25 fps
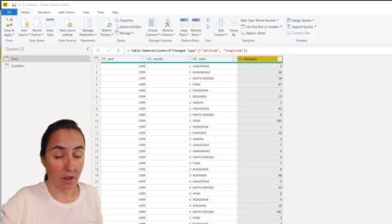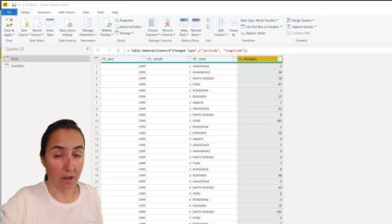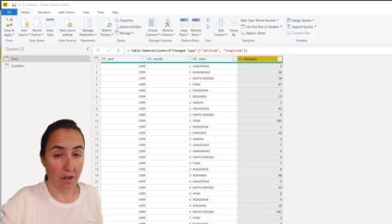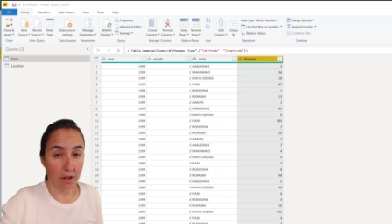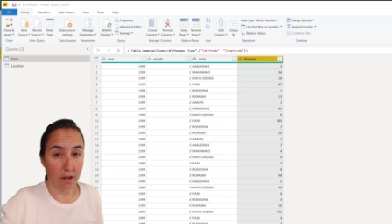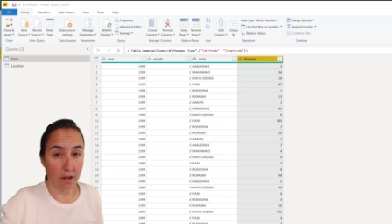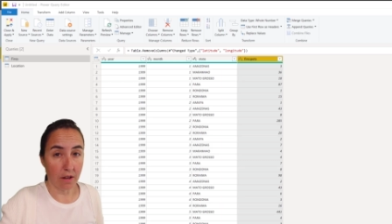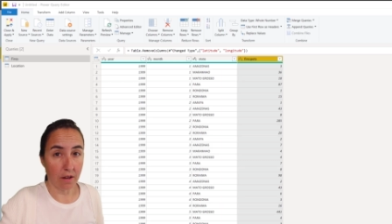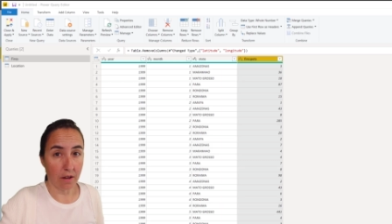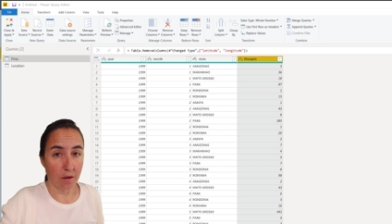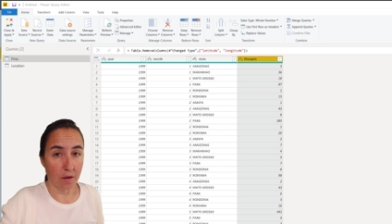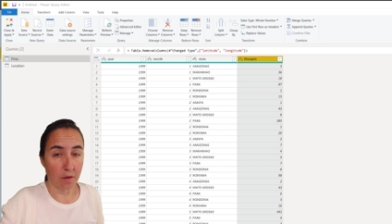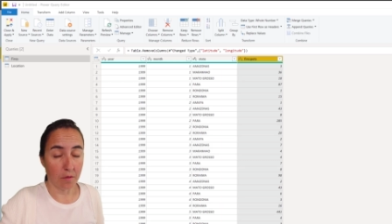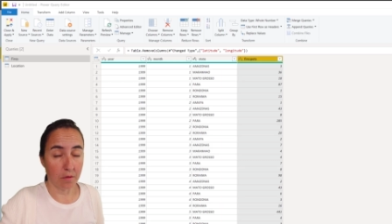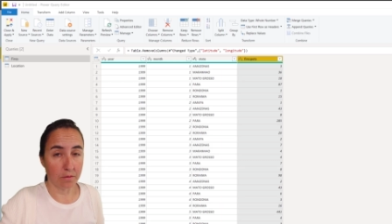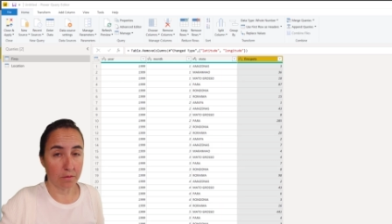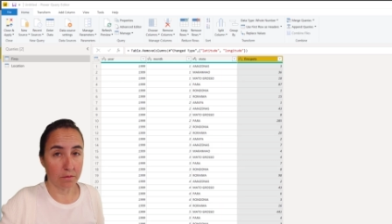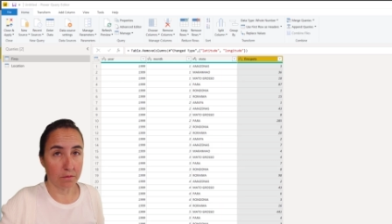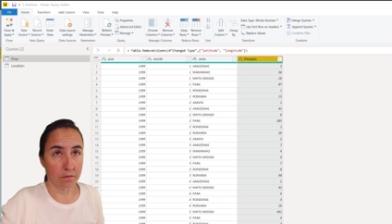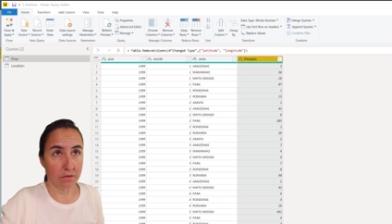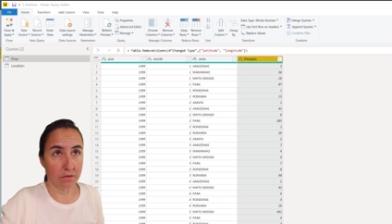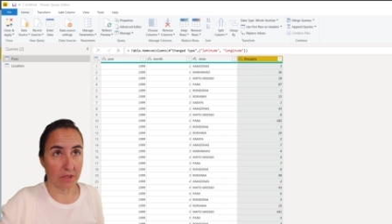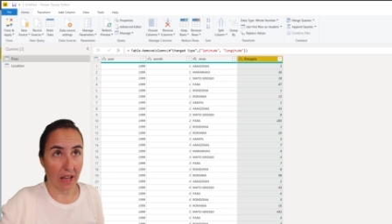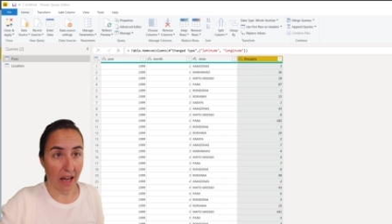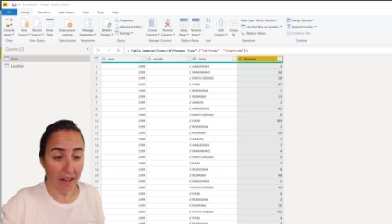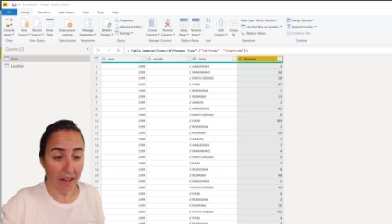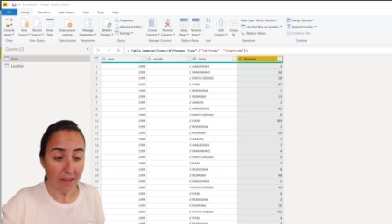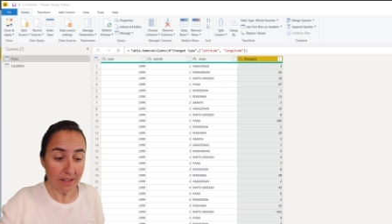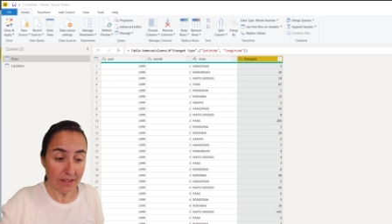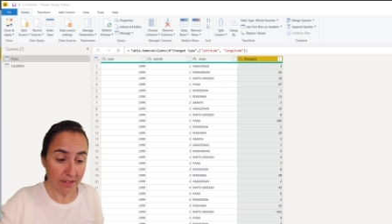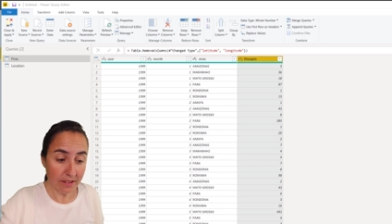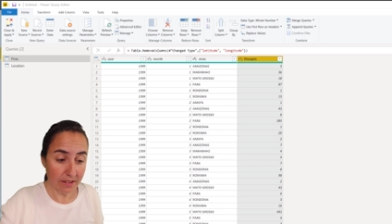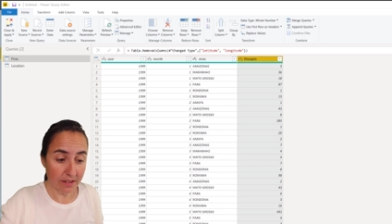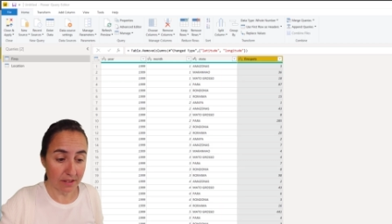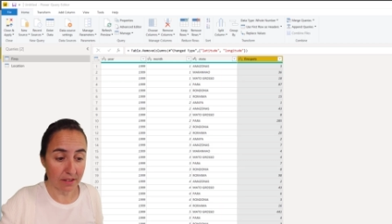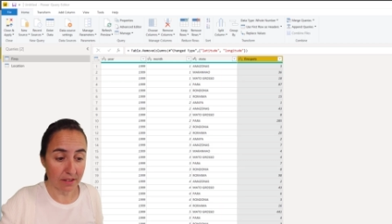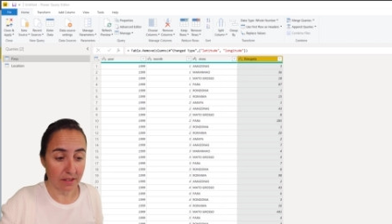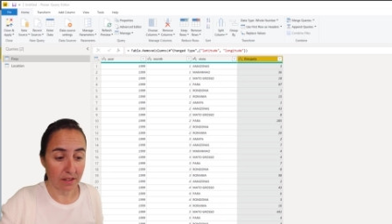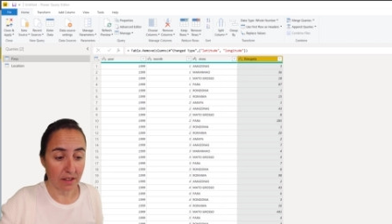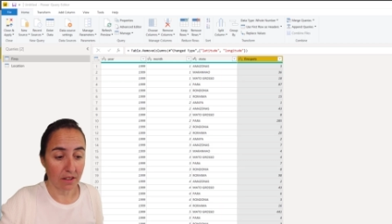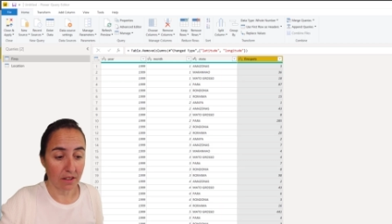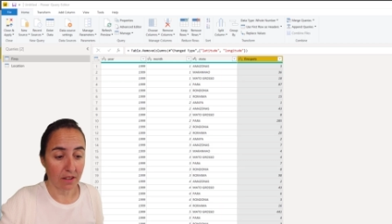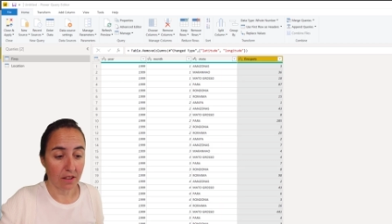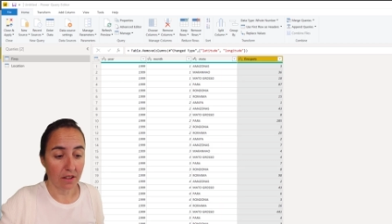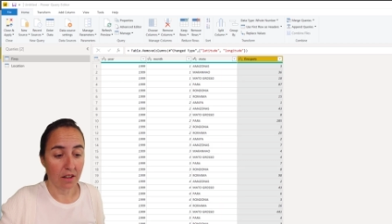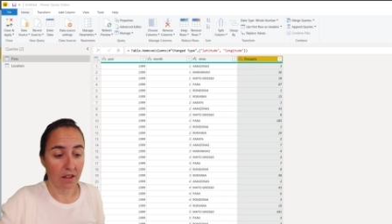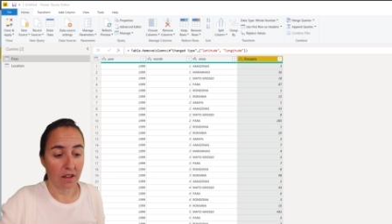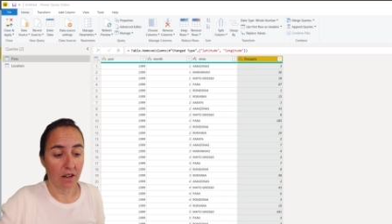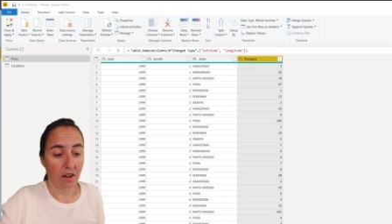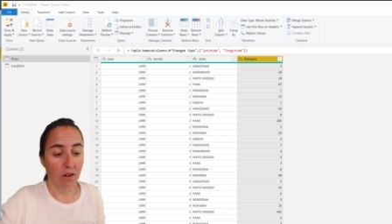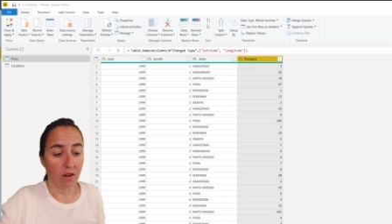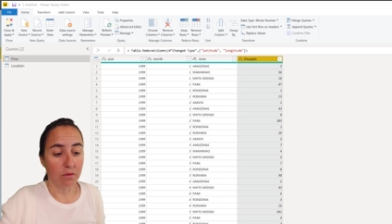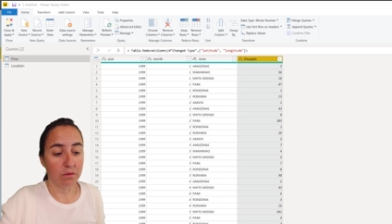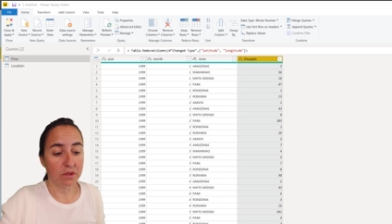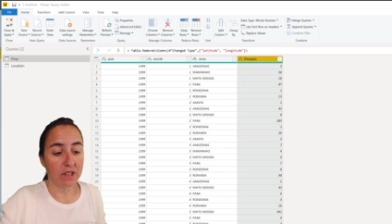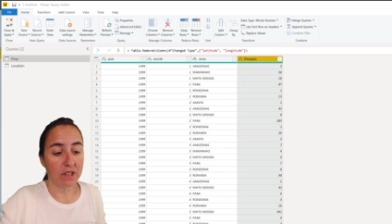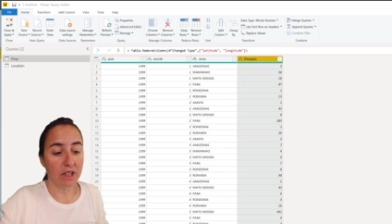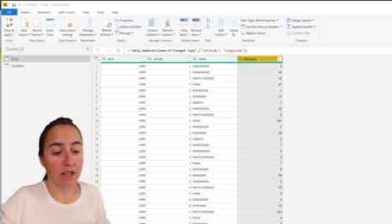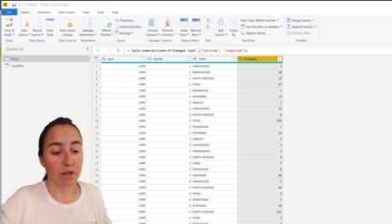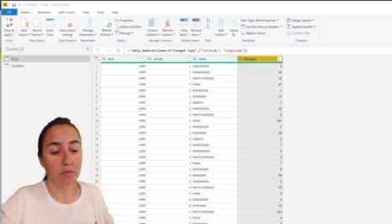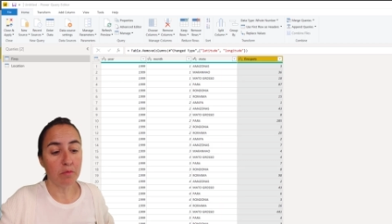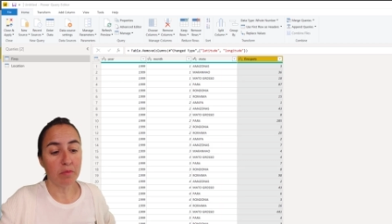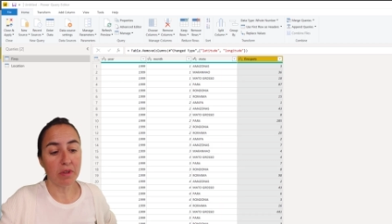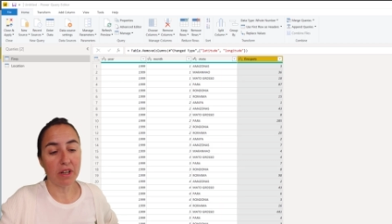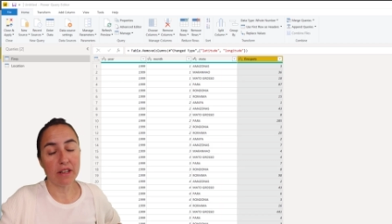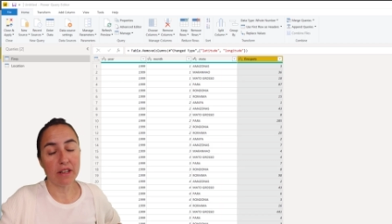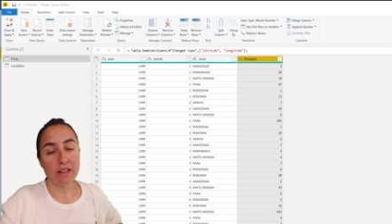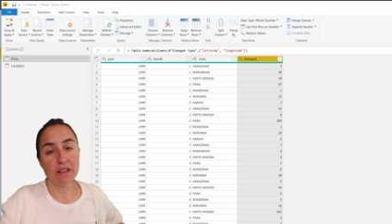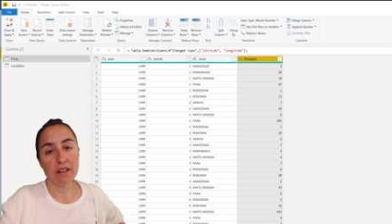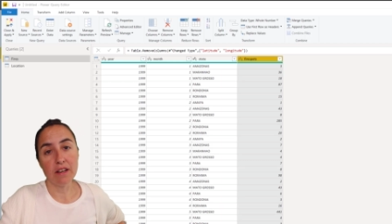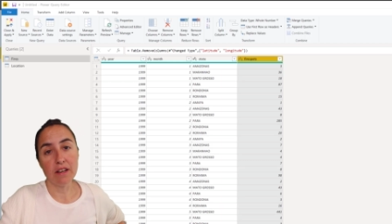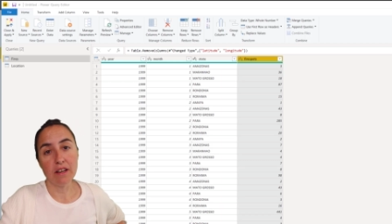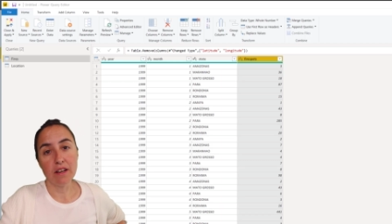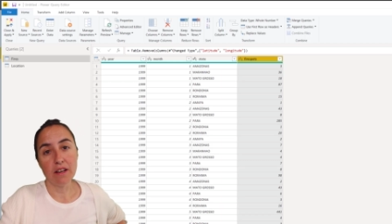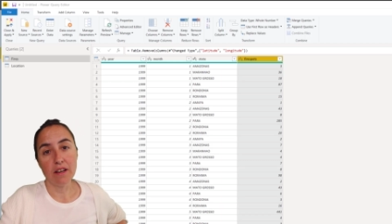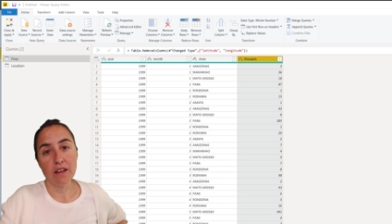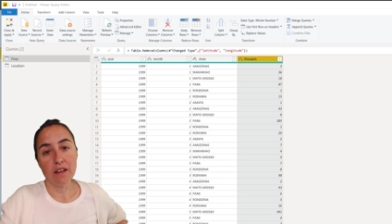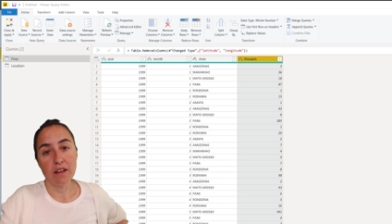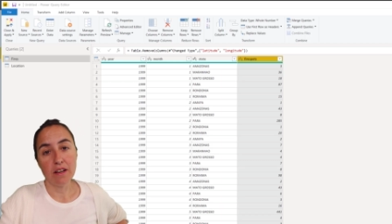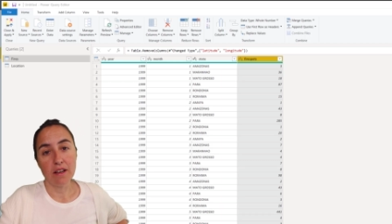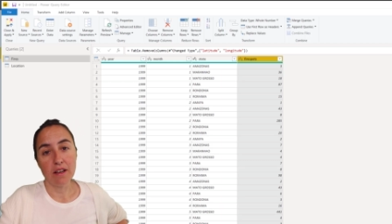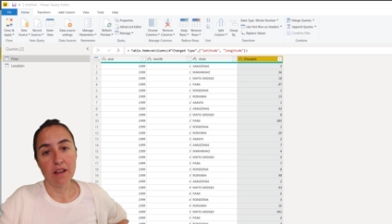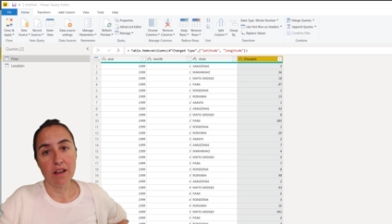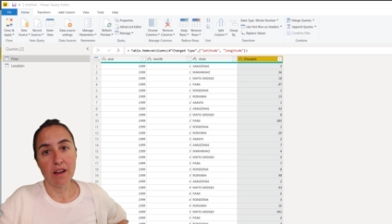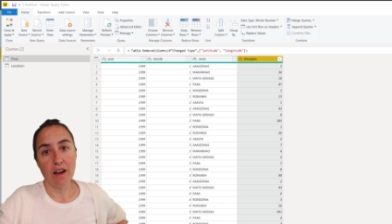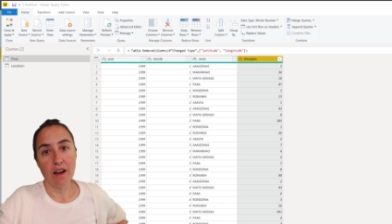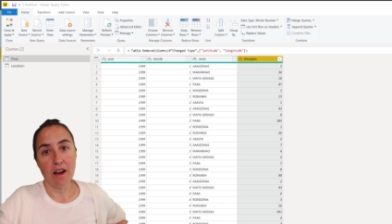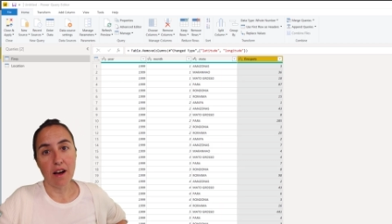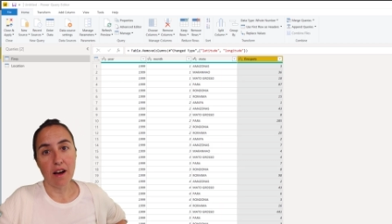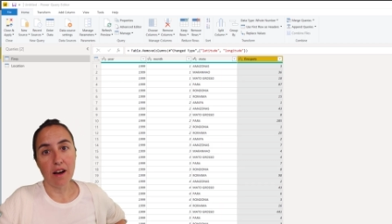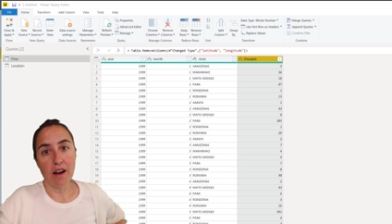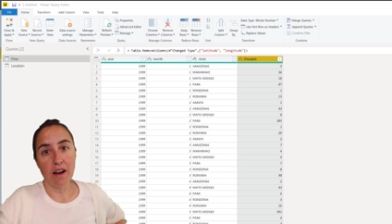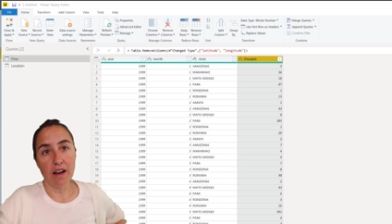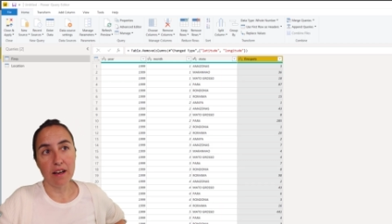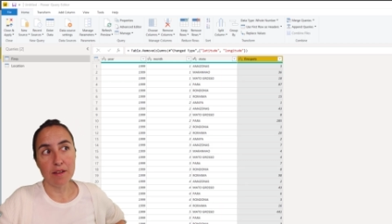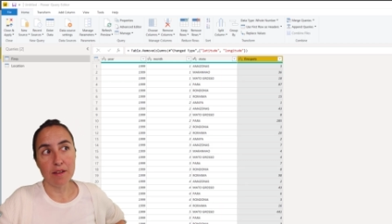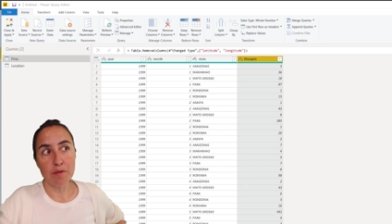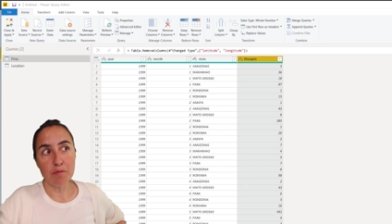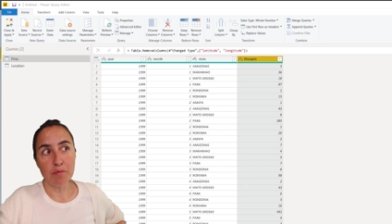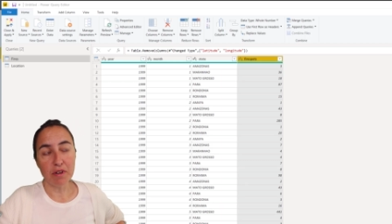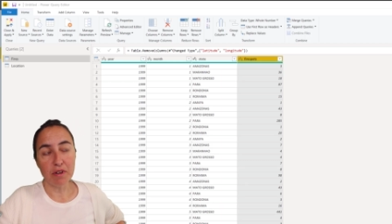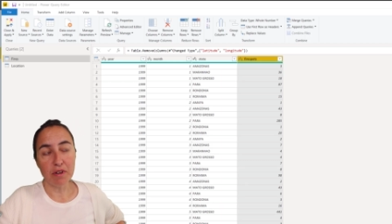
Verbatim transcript: uh, DAX, obviously, but I